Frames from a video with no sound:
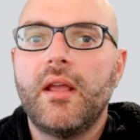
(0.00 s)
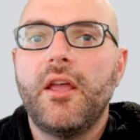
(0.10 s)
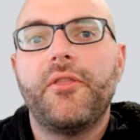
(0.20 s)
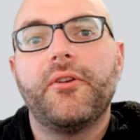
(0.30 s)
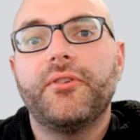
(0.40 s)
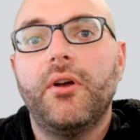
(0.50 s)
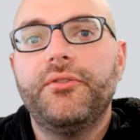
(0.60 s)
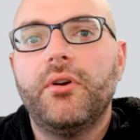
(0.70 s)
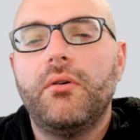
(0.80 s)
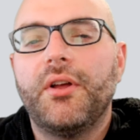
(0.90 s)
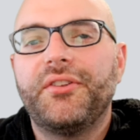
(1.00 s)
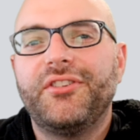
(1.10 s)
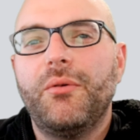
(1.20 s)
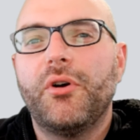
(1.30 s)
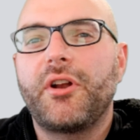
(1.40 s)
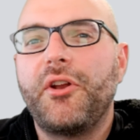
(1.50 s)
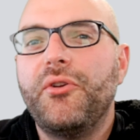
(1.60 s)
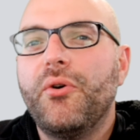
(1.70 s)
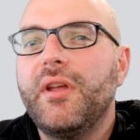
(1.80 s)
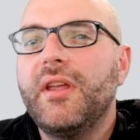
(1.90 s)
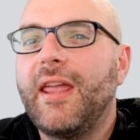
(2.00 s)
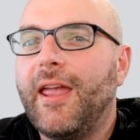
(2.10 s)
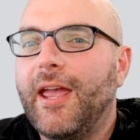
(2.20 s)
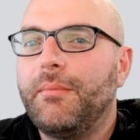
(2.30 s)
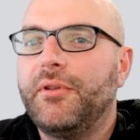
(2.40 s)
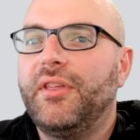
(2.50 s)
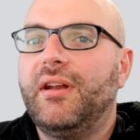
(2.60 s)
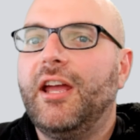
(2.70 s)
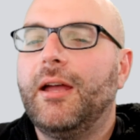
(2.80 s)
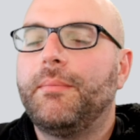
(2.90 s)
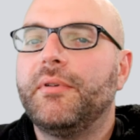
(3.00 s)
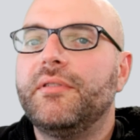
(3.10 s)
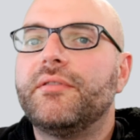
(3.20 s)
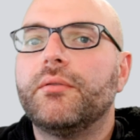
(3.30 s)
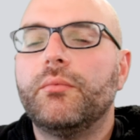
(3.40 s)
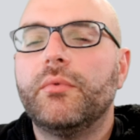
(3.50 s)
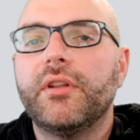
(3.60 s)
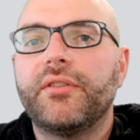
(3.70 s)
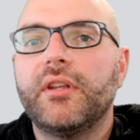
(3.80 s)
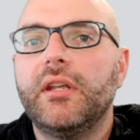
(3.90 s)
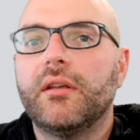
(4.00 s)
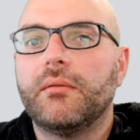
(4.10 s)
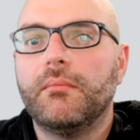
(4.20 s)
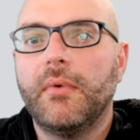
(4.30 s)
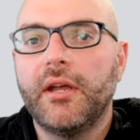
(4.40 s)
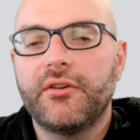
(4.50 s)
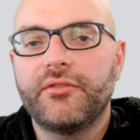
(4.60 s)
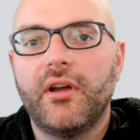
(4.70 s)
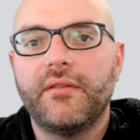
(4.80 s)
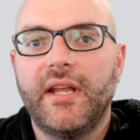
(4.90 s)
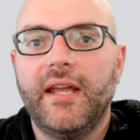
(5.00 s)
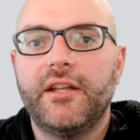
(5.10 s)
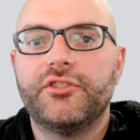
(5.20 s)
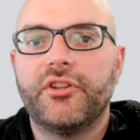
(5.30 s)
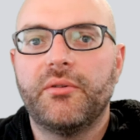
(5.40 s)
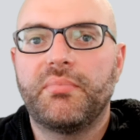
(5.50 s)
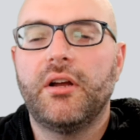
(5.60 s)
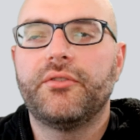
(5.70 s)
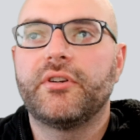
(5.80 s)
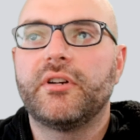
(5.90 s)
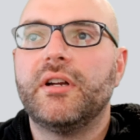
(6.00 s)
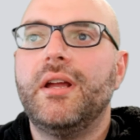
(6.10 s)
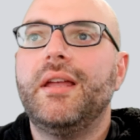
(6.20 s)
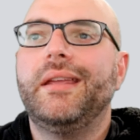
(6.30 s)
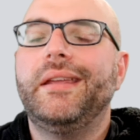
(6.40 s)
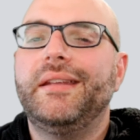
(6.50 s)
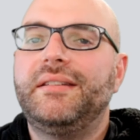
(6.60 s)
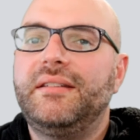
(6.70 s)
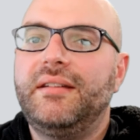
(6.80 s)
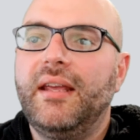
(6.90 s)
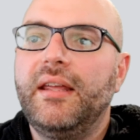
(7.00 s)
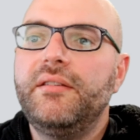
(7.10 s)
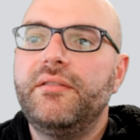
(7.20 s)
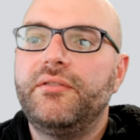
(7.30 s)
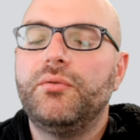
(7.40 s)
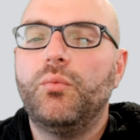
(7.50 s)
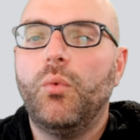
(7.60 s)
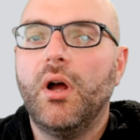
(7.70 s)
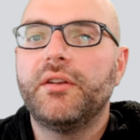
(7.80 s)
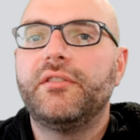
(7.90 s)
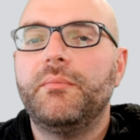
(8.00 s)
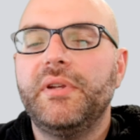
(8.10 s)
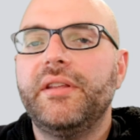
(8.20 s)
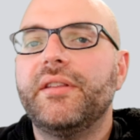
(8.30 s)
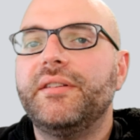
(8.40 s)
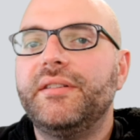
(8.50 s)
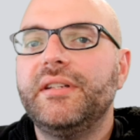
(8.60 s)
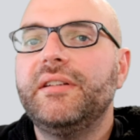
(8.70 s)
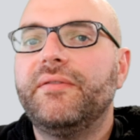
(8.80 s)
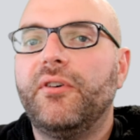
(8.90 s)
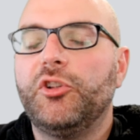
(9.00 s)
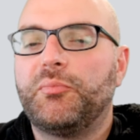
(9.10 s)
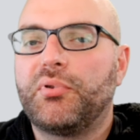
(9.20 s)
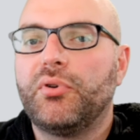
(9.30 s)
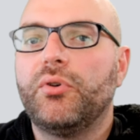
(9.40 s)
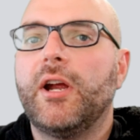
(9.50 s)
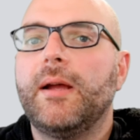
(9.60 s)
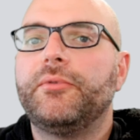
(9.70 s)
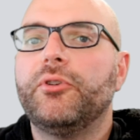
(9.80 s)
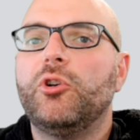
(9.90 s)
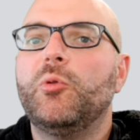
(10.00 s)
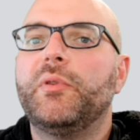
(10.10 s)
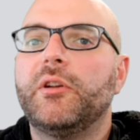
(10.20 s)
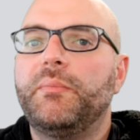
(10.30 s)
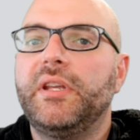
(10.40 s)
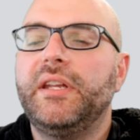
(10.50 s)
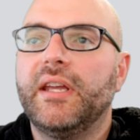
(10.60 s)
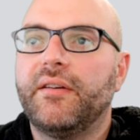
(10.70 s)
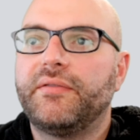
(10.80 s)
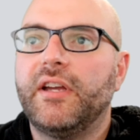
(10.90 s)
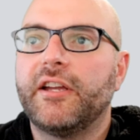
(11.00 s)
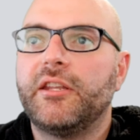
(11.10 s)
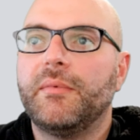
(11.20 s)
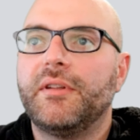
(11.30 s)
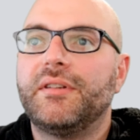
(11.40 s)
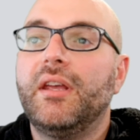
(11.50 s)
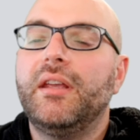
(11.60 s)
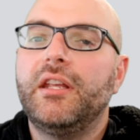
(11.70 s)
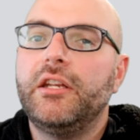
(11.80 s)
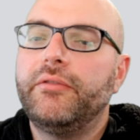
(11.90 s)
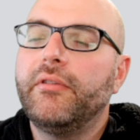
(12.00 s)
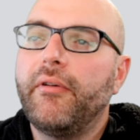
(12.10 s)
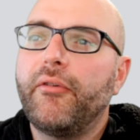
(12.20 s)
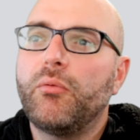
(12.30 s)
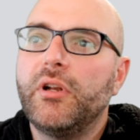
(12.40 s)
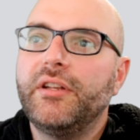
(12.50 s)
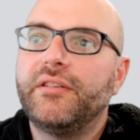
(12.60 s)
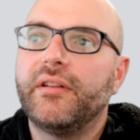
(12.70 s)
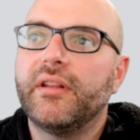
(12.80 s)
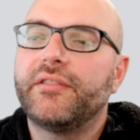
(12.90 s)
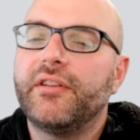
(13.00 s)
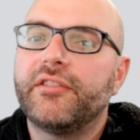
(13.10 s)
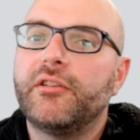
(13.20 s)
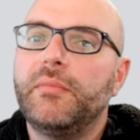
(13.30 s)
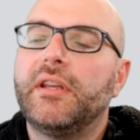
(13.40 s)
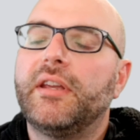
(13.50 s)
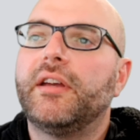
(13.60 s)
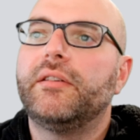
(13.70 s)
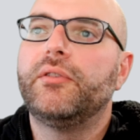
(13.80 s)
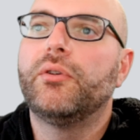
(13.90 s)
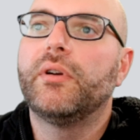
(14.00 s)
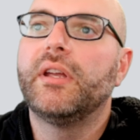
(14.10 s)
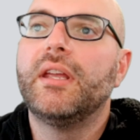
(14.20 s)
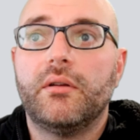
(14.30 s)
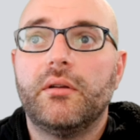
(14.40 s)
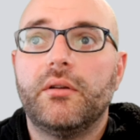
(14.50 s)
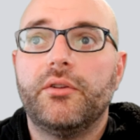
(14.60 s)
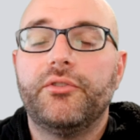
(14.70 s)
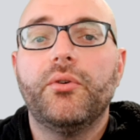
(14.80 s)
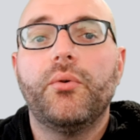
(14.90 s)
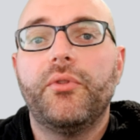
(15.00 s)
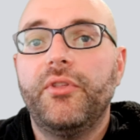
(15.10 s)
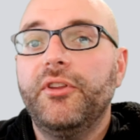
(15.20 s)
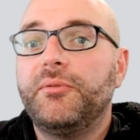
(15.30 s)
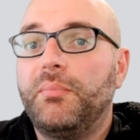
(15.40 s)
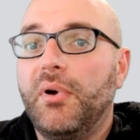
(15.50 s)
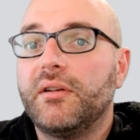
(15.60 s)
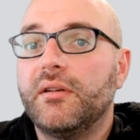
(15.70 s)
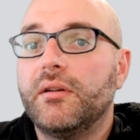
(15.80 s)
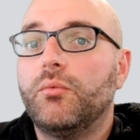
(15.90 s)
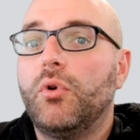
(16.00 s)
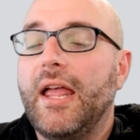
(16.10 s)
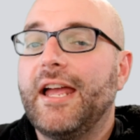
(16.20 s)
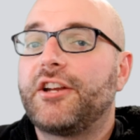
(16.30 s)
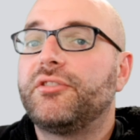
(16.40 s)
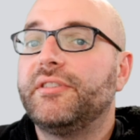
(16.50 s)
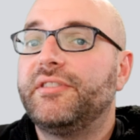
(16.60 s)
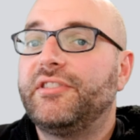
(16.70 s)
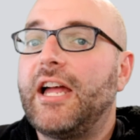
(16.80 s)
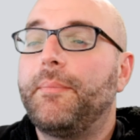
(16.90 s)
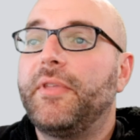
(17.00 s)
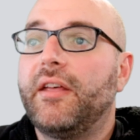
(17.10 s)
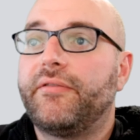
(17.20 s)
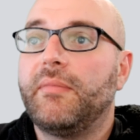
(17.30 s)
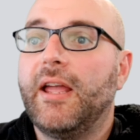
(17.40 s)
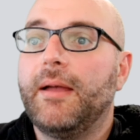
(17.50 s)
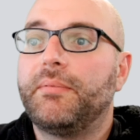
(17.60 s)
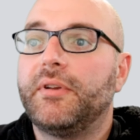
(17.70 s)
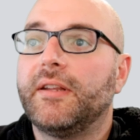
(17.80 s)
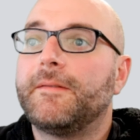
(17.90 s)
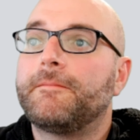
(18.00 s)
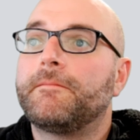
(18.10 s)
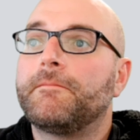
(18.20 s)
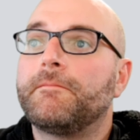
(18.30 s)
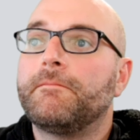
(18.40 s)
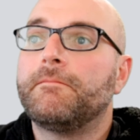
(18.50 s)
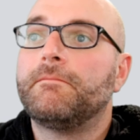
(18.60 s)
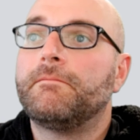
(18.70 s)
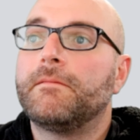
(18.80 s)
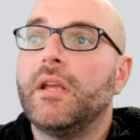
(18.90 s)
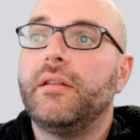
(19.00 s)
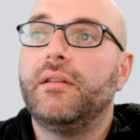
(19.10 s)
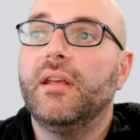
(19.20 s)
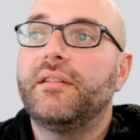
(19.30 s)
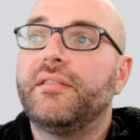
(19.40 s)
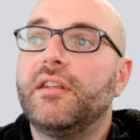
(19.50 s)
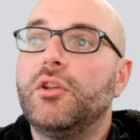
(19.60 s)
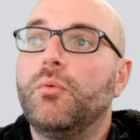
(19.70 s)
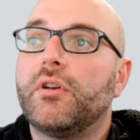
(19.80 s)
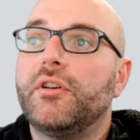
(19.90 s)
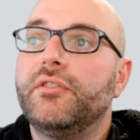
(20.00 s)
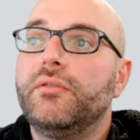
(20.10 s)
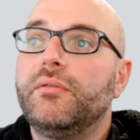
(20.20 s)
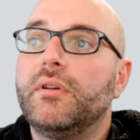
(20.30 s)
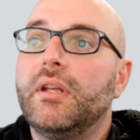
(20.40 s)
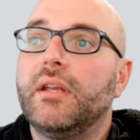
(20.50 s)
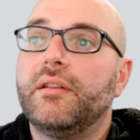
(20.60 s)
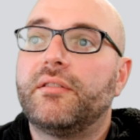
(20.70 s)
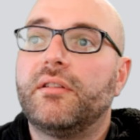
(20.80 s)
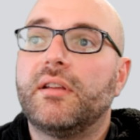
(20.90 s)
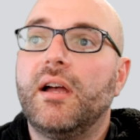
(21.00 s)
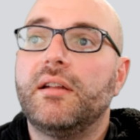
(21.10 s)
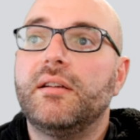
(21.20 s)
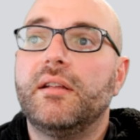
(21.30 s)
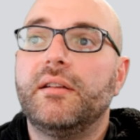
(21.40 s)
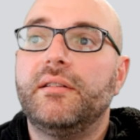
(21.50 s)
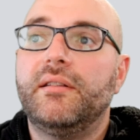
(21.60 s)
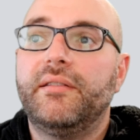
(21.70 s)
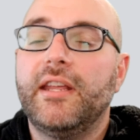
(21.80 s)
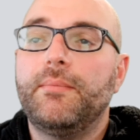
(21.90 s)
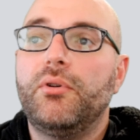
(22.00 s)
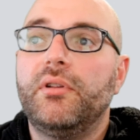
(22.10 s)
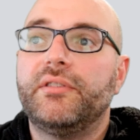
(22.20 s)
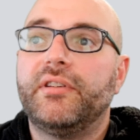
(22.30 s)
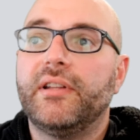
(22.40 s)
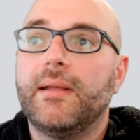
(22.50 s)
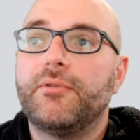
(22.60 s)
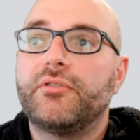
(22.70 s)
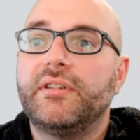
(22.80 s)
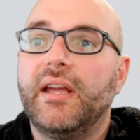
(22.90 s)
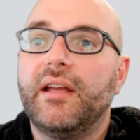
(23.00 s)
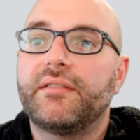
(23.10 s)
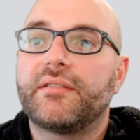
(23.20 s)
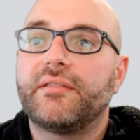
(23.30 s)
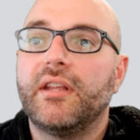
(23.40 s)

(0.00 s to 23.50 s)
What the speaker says: There's also a somewhat annoying habit that happens with Microsoft Edge, the browser. It tends to want to be the default program to open a PDF document. And if you've ever run into this, this can be kind of annoying. So this button will actually stop that from happening. Next thing you want to do is click on disable telemetry tasks.